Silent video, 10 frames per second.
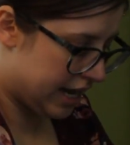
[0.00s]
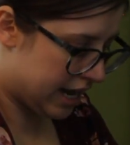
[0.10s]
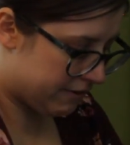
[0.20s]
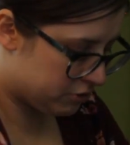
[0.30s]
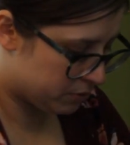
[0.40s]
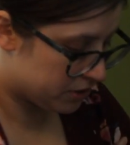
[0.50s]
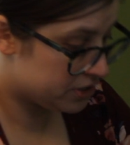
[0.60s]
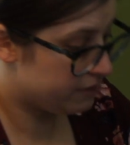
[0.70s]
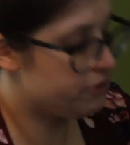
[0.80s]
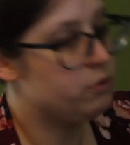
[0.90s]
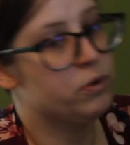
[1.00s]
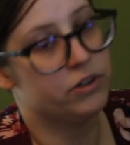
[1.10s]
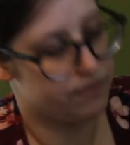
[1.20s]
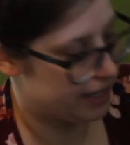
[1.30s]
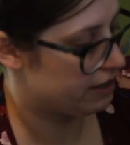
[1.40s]
afterwards if you were
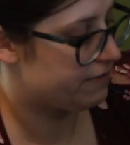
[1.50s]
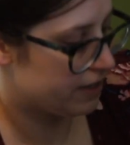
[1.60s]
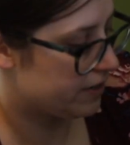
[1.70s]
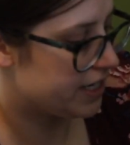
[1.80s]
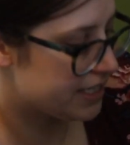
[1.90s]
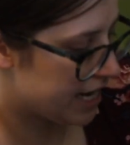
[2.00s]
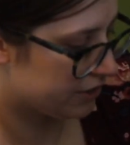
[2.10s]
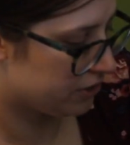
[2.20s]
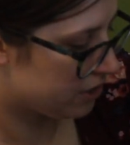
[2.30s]
very, very exact or